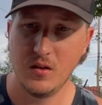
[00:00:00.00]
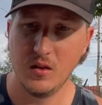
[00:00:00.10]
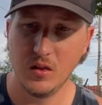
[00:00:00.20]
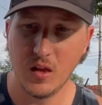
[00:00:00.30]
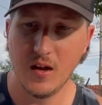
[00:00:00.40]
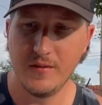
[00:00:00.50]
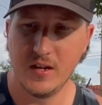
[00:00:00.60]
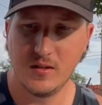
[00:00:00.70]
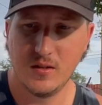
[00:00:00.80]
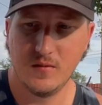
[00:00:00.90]
Love
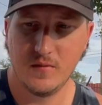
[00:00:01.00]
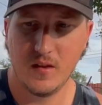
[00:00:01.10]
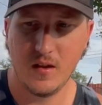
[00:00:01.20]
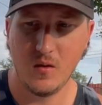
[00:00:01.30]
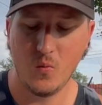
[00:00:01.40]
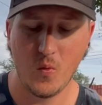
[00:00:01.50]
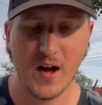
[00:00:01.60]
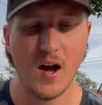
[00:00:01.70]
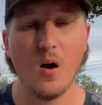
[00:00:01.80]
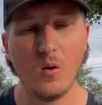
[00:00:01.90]
it.
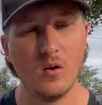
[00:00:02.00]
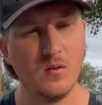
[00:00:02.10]
Wow.